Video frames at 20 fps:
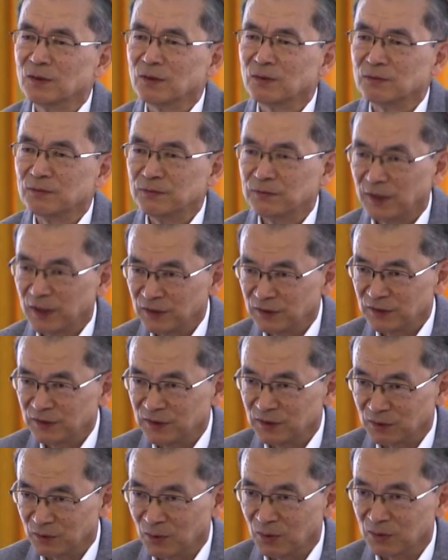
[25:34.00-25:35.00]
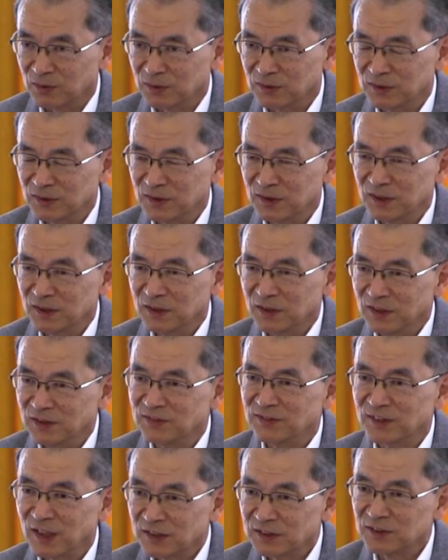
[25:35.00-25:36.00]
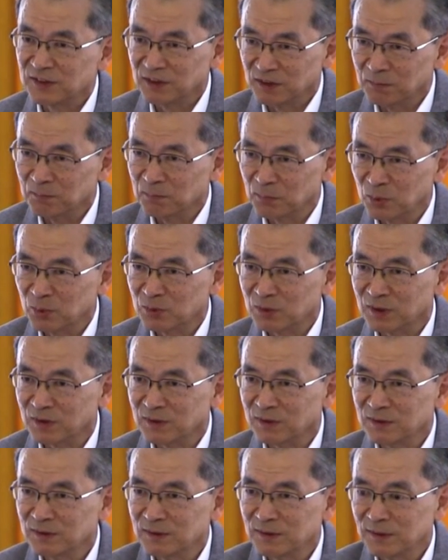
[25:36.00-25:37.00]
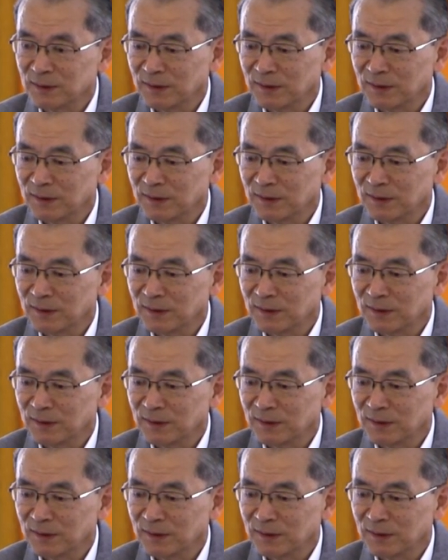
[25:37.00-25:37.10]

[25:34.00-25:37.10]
facing God is that important.